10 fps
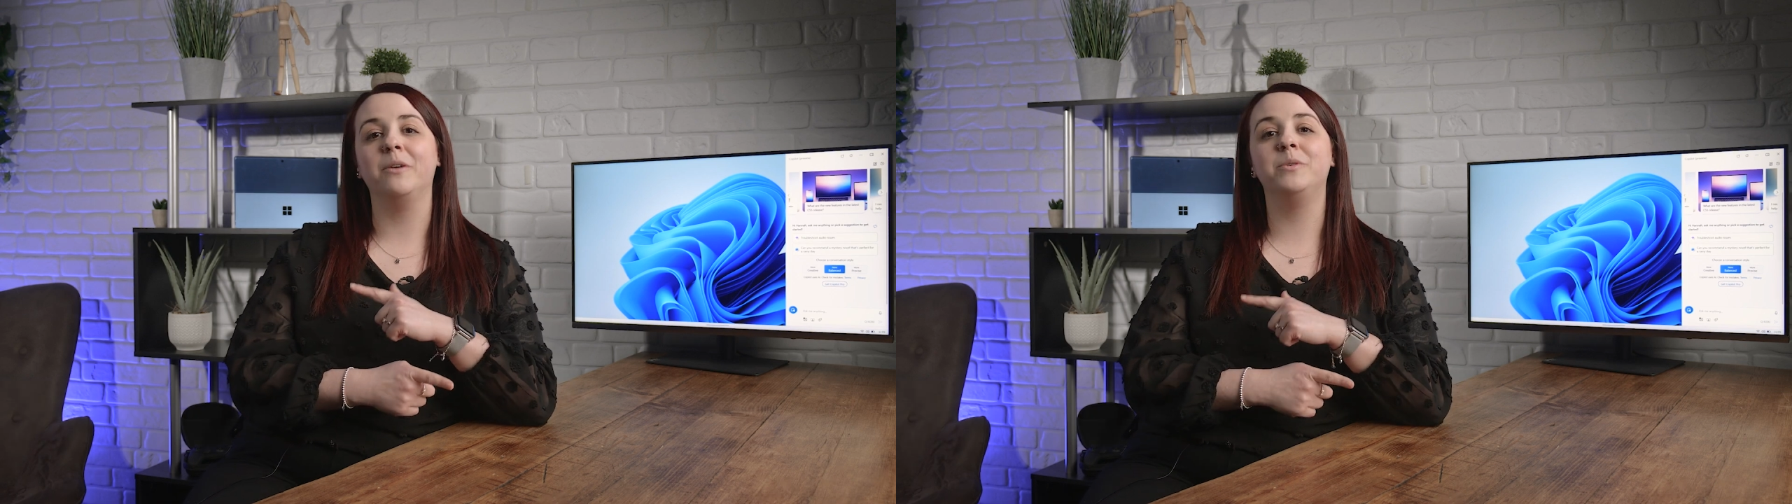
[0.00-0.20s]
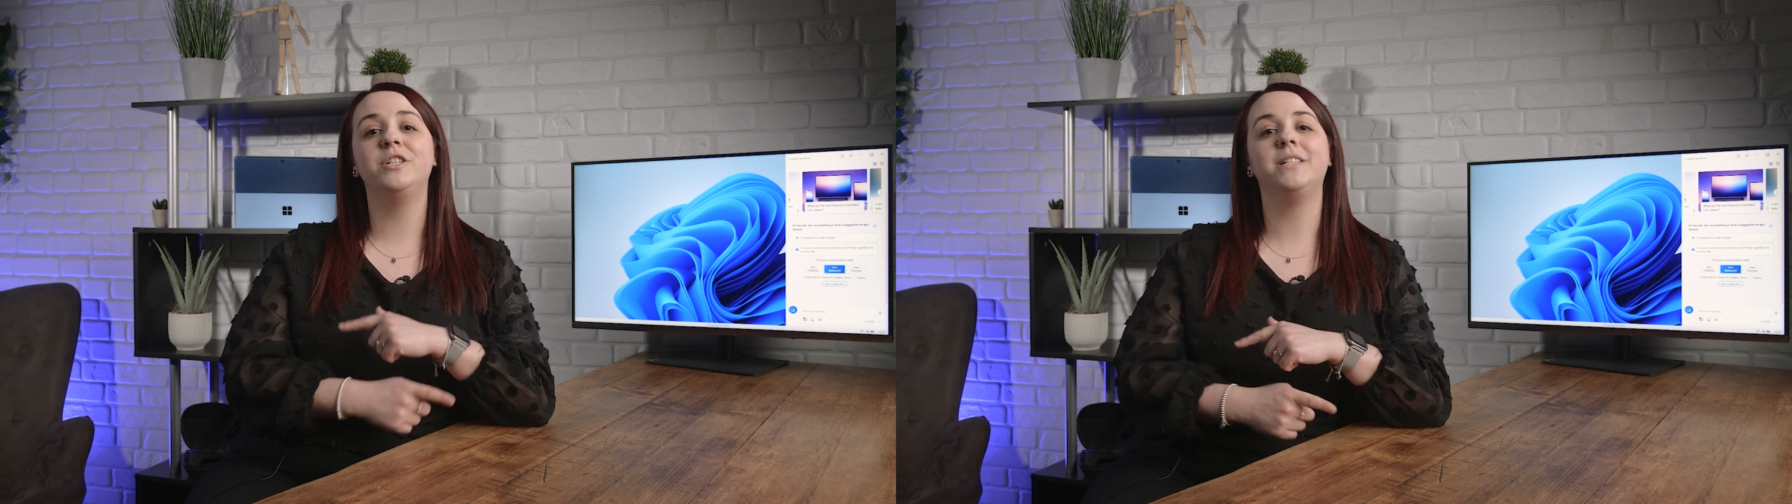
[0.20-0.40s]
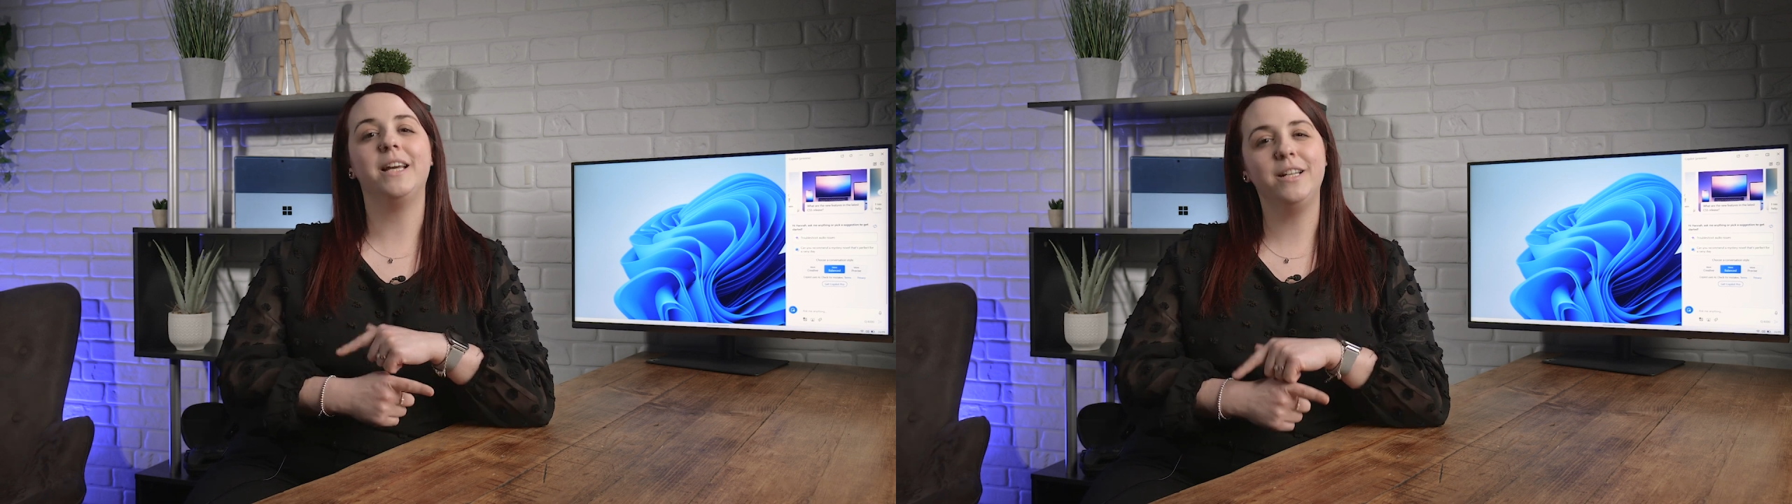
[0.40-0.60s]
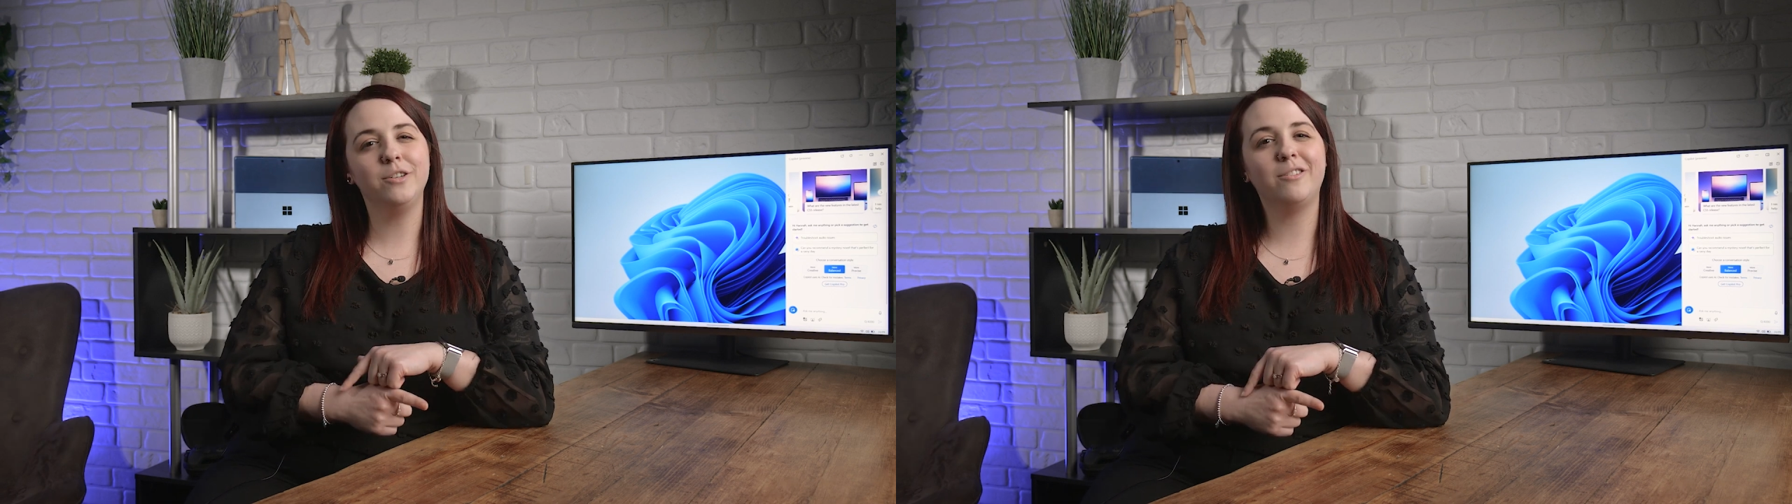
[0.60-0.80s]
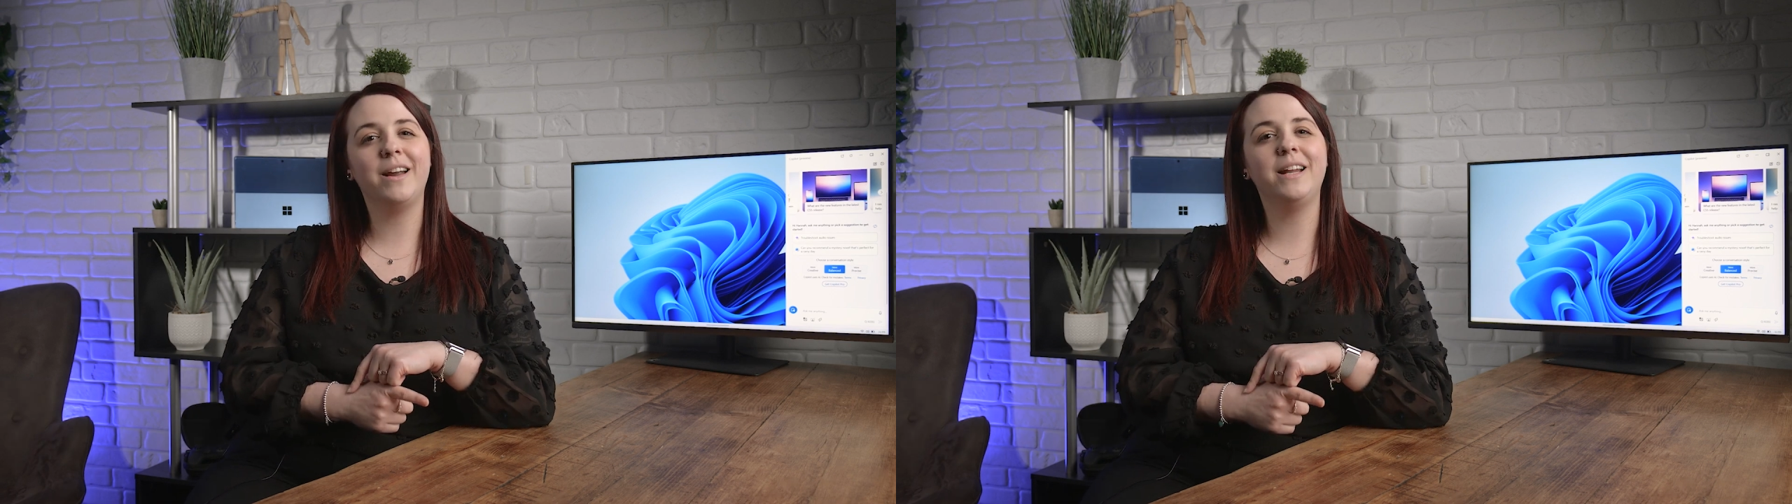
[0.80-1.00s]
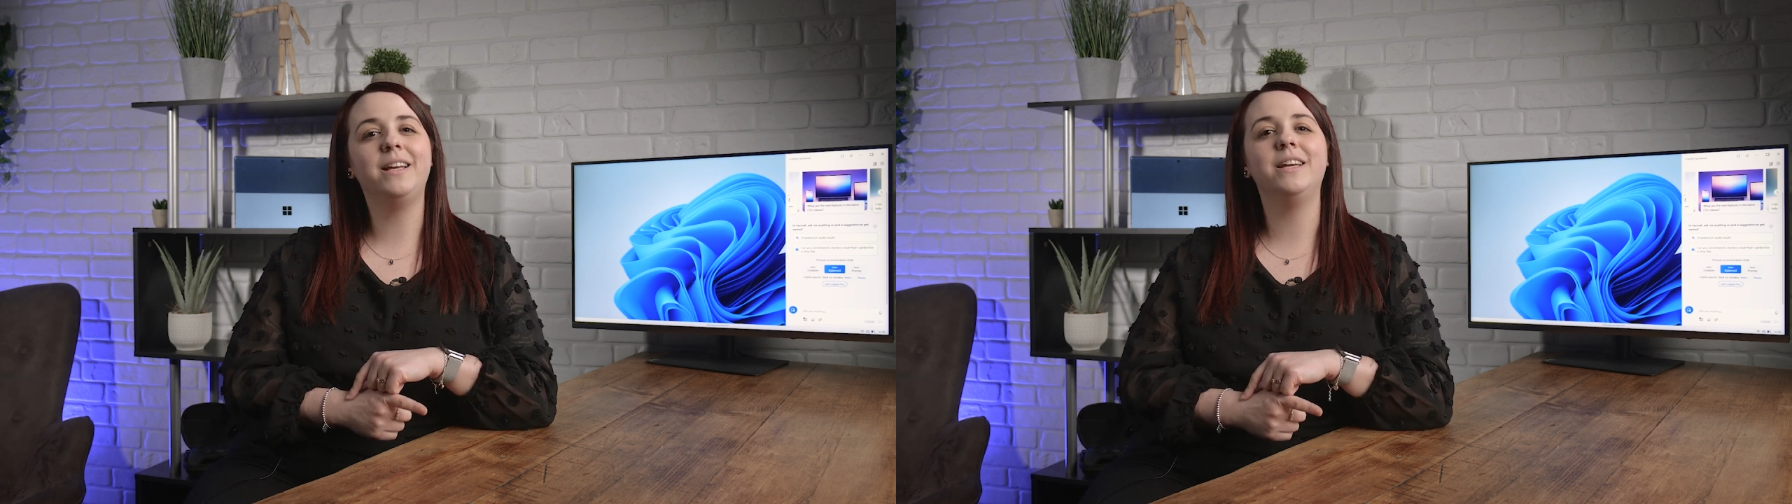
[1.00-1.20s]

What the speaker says: which is integrated